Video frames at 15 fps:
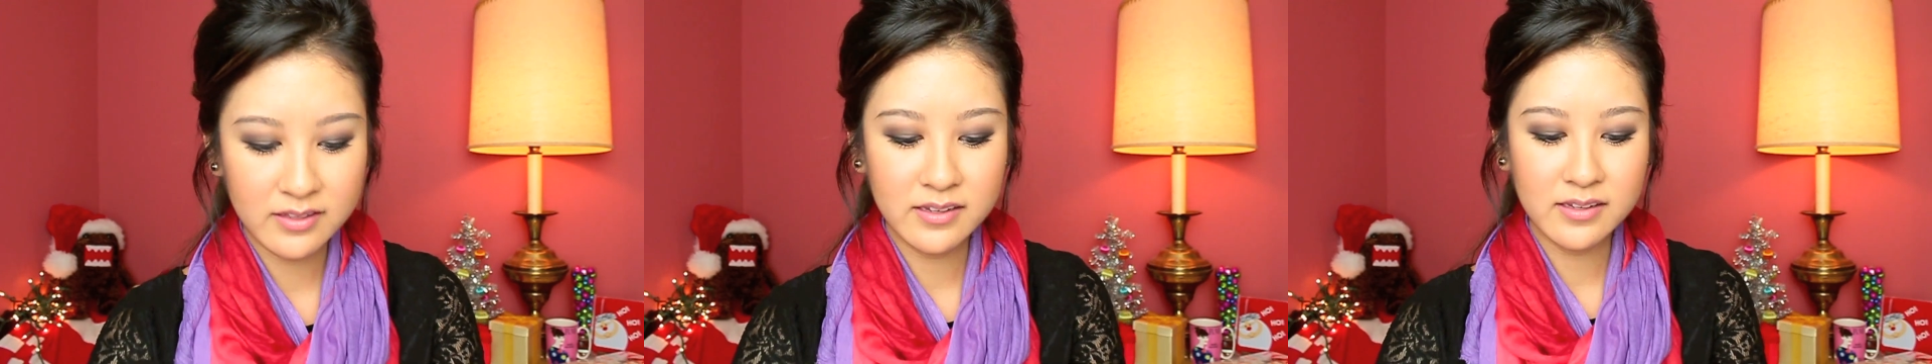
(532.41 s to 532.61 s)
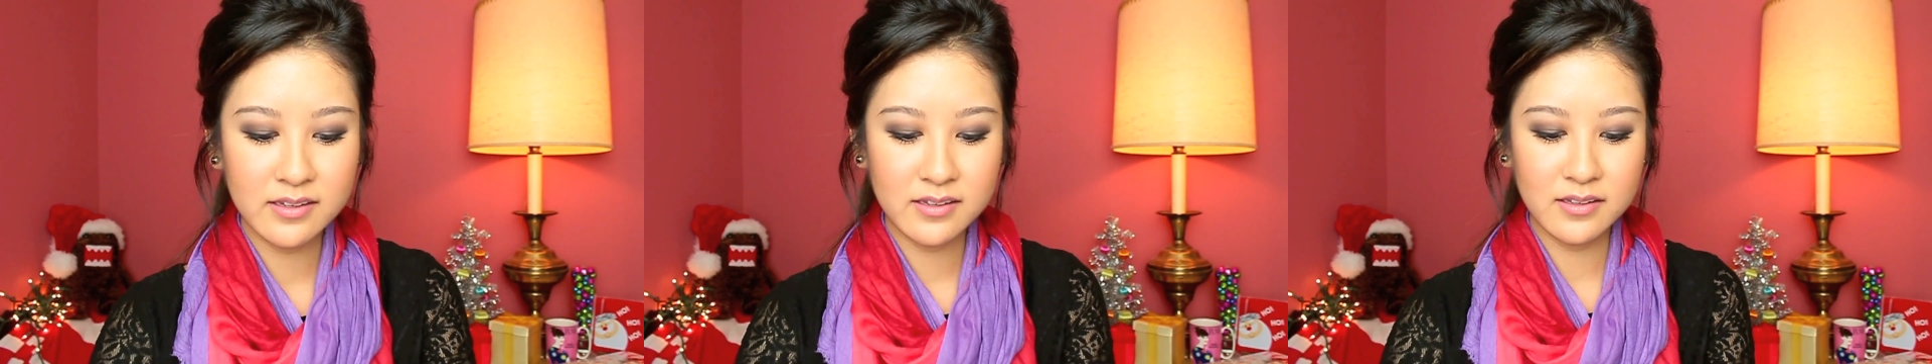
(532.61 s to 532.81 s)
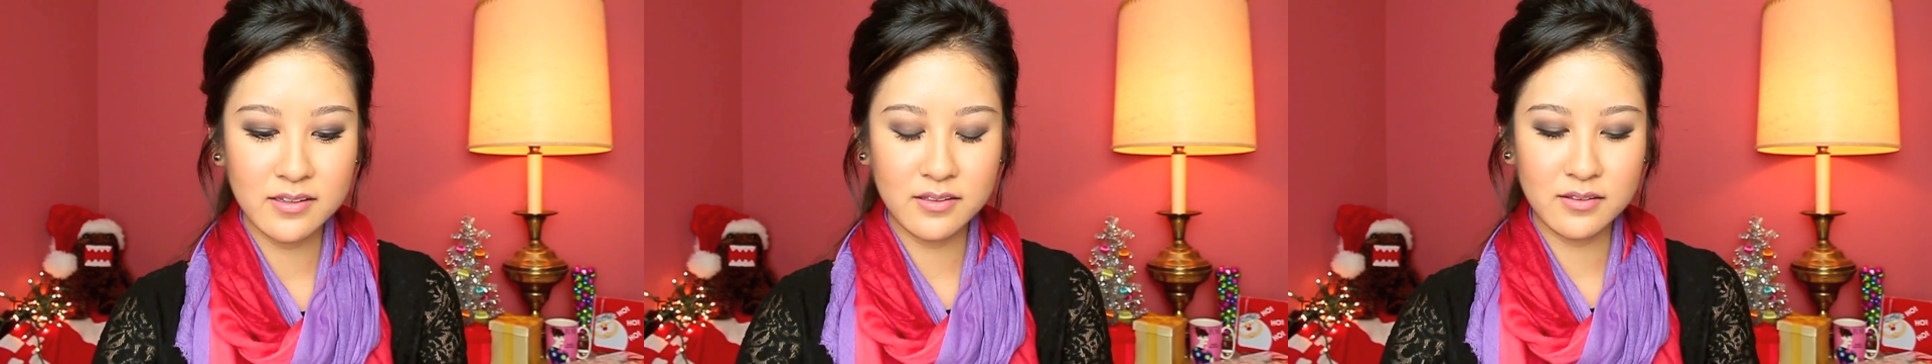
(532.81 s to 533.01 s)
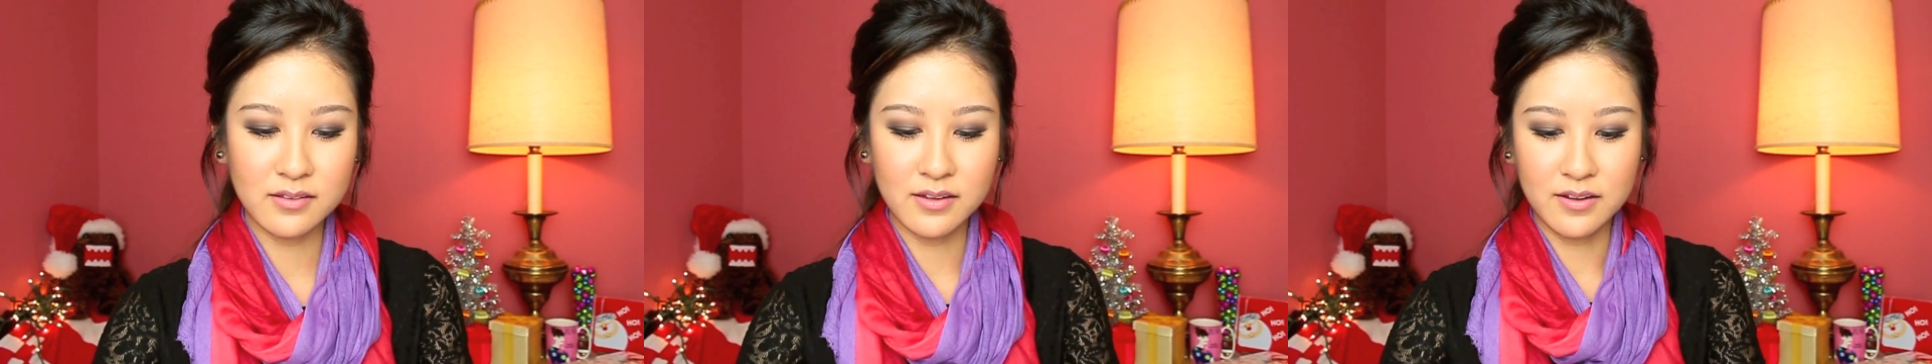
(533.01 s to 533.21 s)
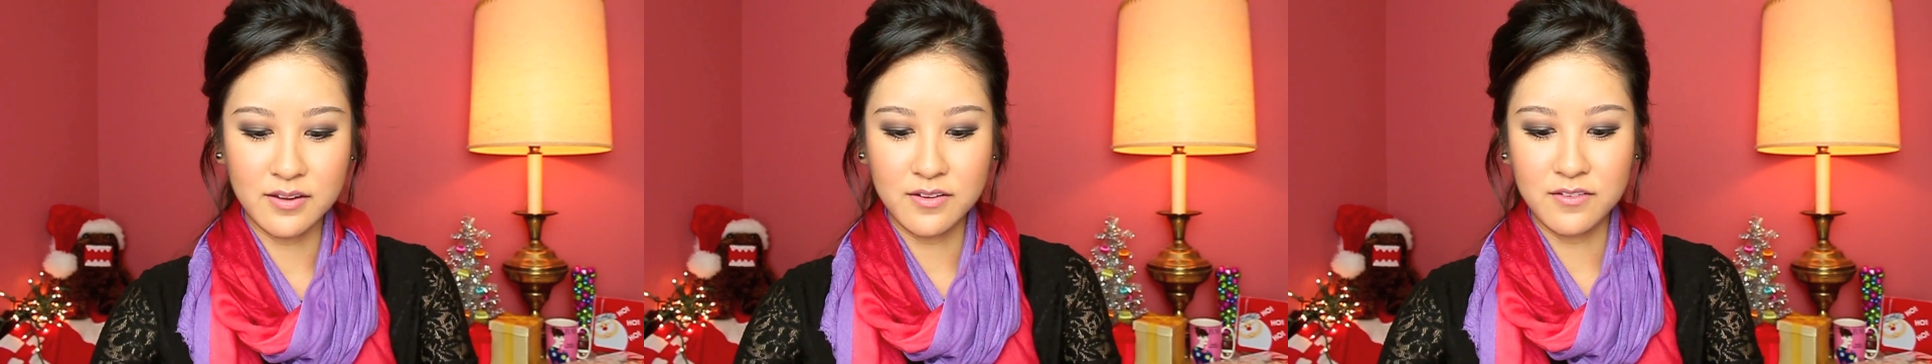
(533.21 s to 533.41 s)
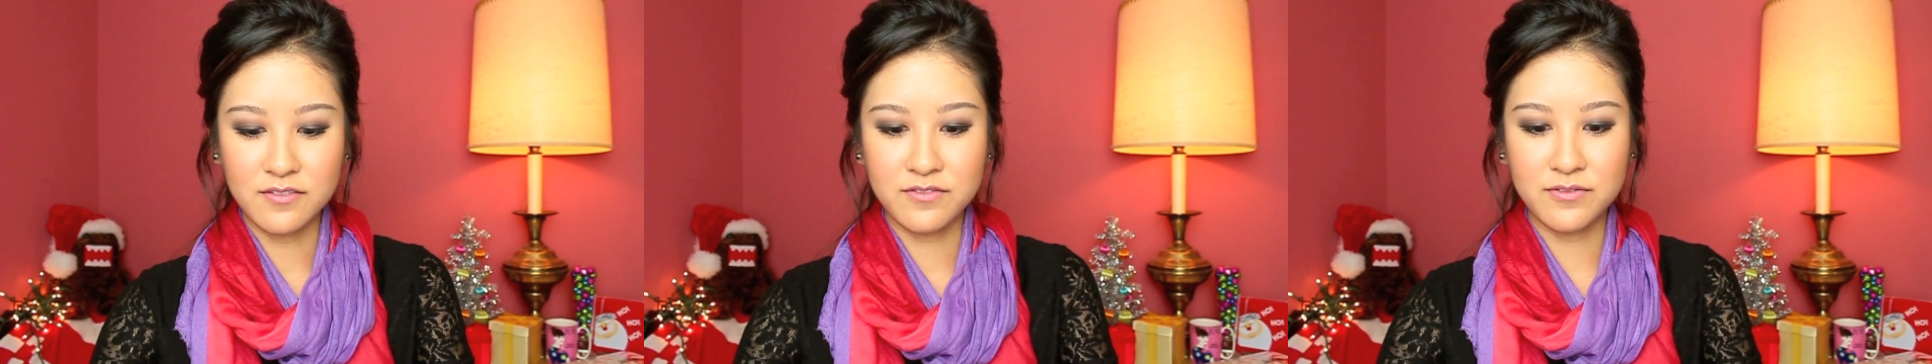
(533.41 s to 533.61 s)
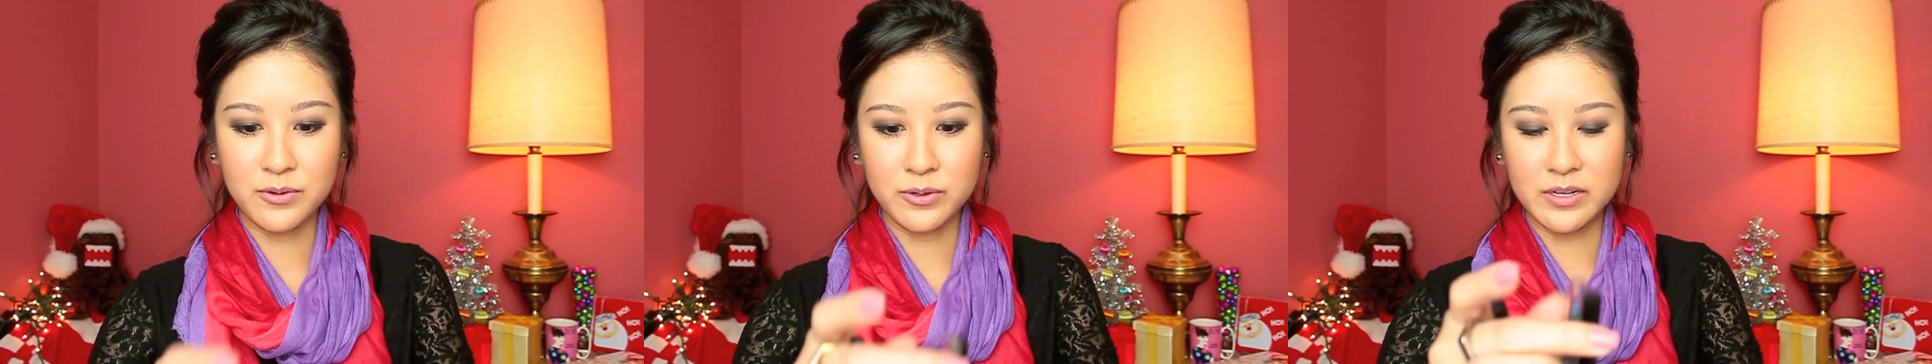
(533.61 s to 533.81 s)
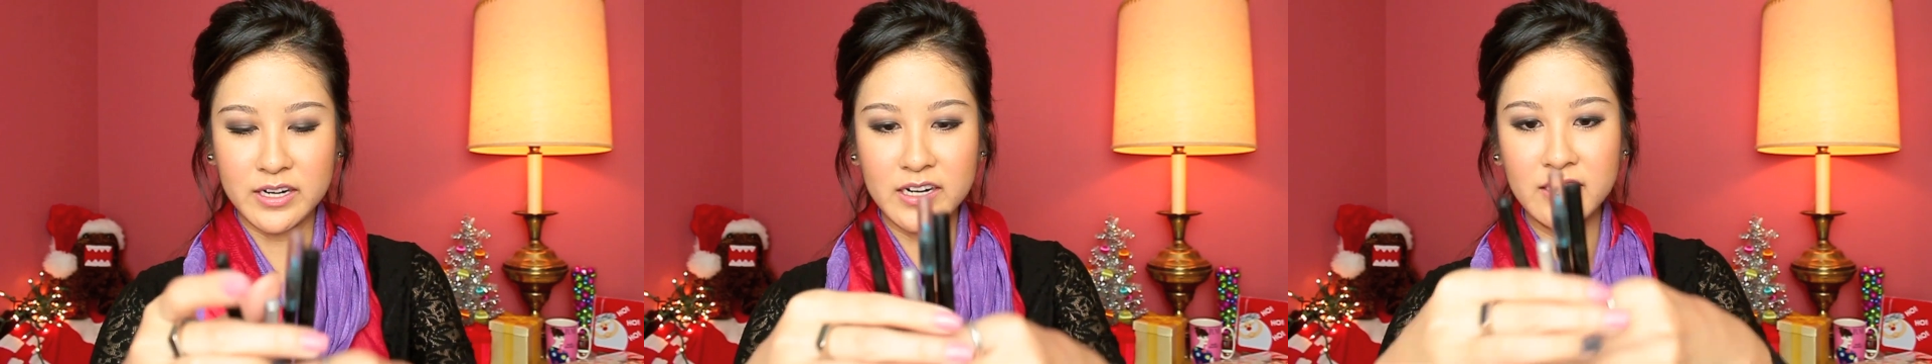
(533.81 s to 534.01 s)
these
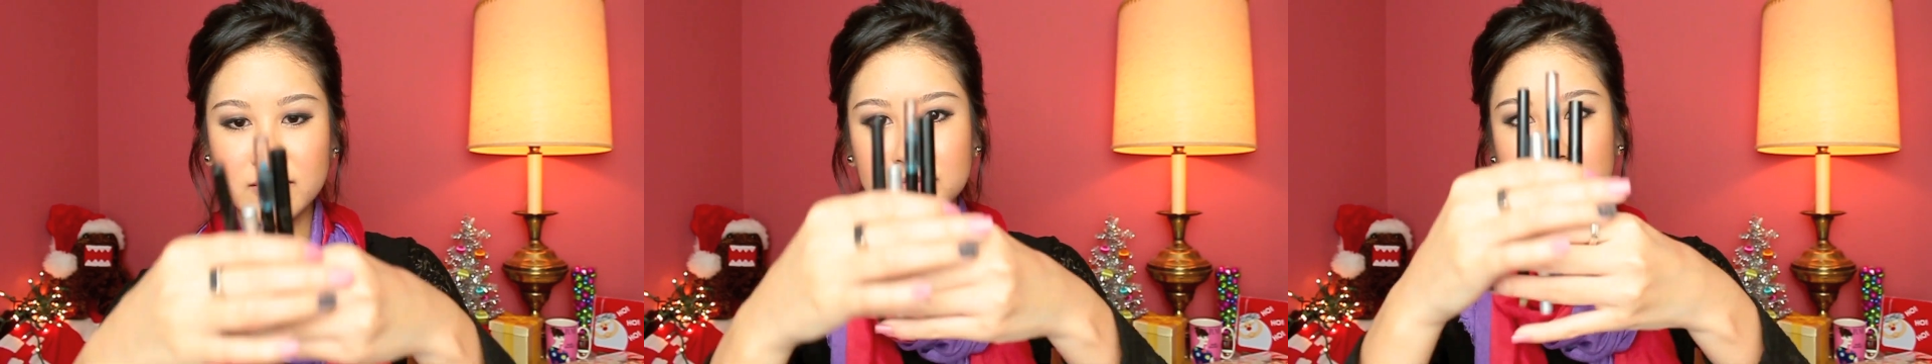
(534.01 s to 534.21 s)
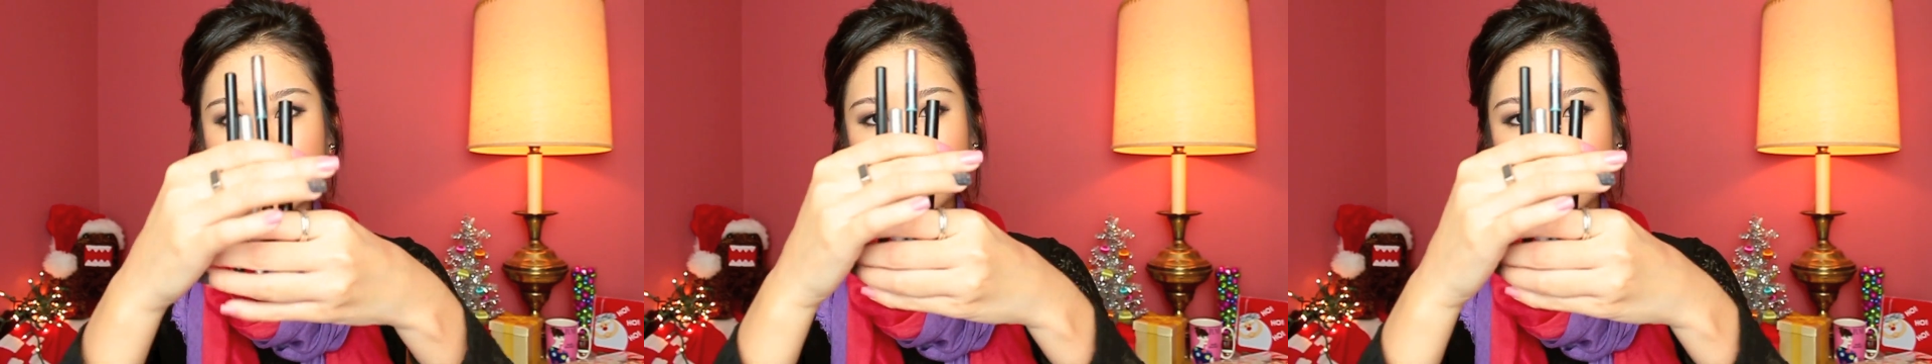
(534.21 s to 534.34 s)
four.